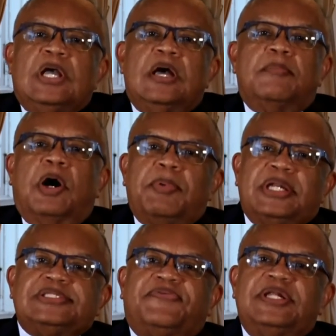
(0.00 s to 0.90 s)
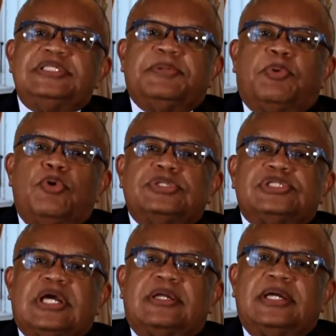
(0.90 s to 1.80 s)
Barbados fully supports
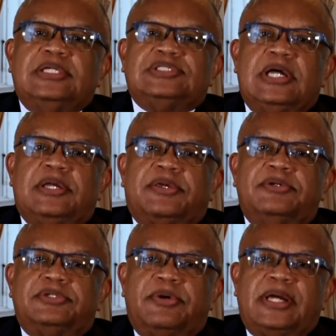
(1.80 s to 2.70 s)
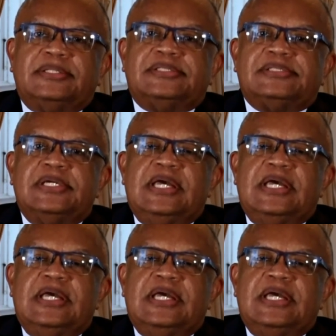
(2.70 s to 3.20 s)
Secretary General Guterres